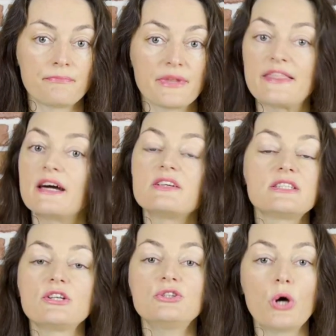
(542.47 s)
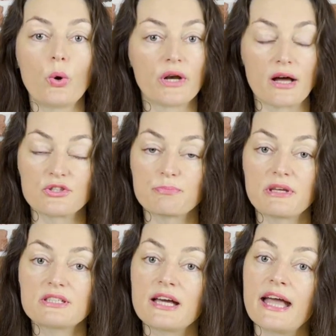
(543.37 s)
There is still no
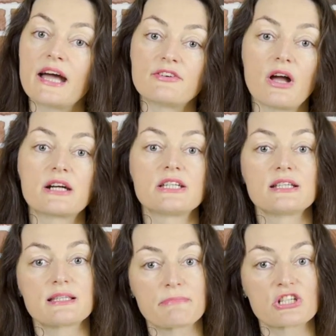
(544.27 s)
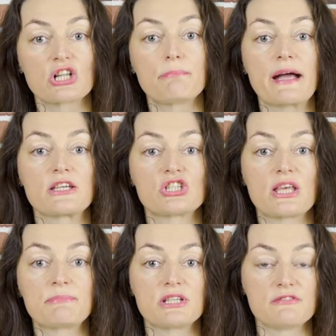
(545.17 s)
announcement regarding special package
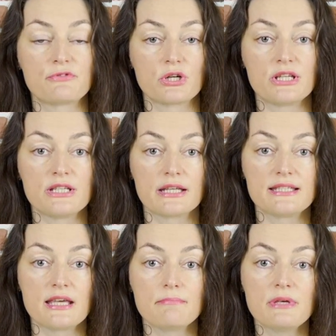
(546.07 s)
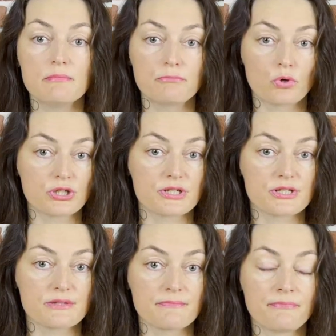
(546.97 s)
subsidy for Indian DAP
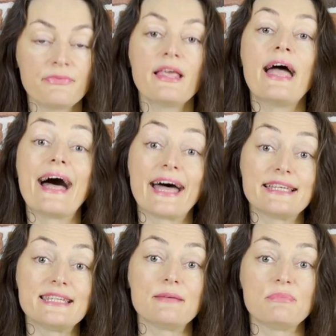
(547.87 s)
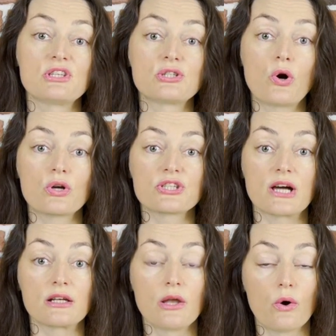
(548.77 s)
importers, and DAP stocks
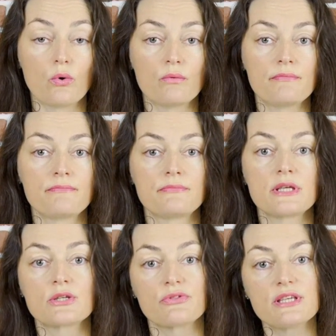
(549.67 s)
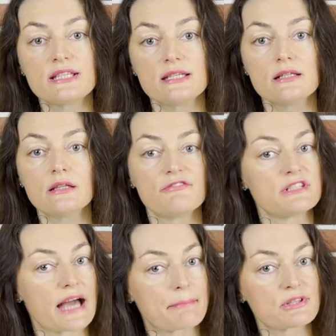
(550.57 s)
are low, so this deal, if it
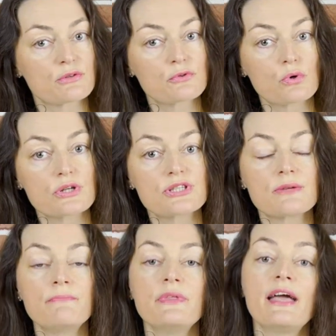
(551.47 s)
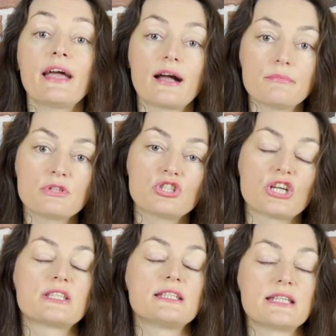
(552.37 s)
happens of course, comes
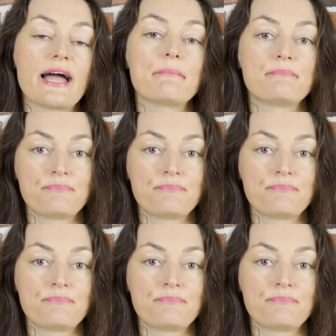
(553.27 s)
just in time.